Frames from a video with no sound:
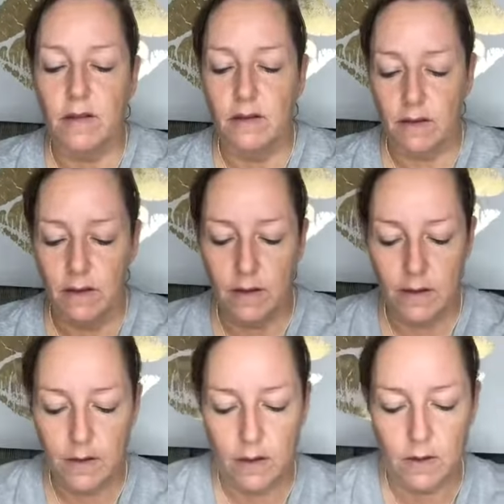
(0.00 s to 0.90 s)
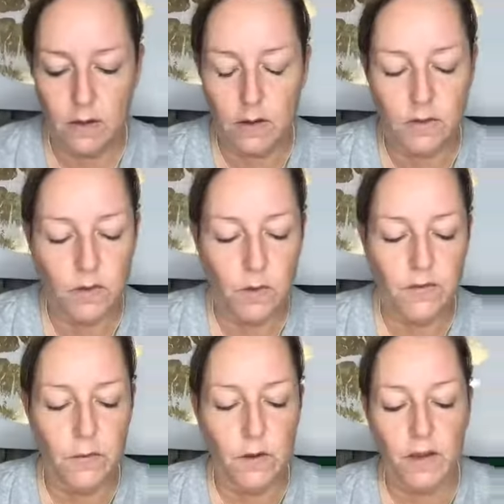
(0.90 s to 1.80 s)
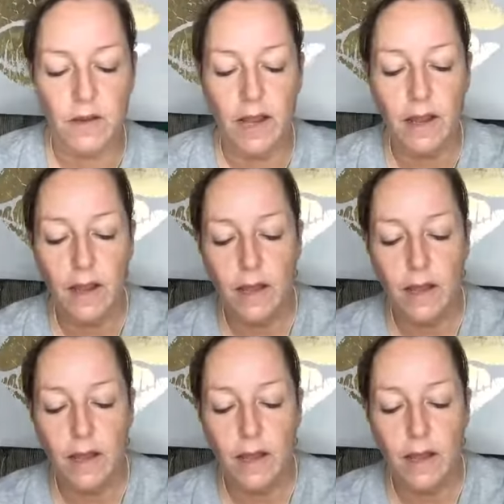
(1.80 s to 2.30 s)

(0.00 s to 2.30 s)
to a girl that was 24 the other day,